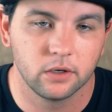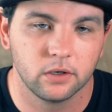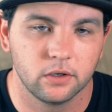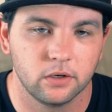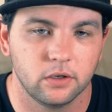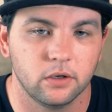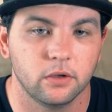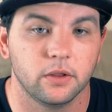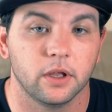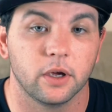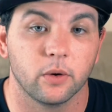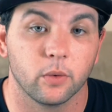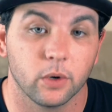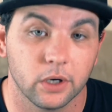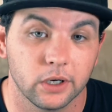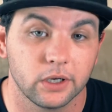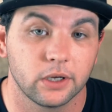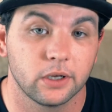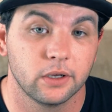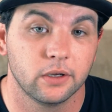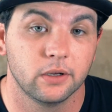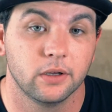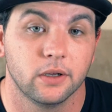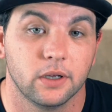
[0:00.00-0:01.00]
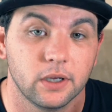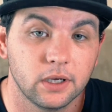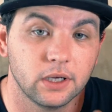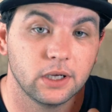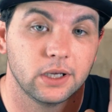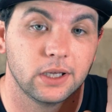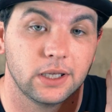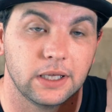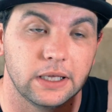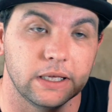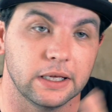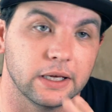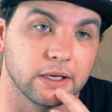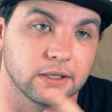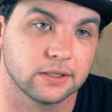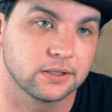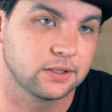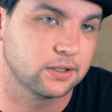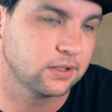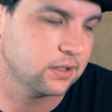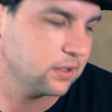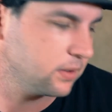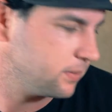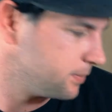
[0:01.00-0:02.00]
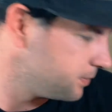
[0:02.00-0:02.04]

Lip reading: Do they work? Yes.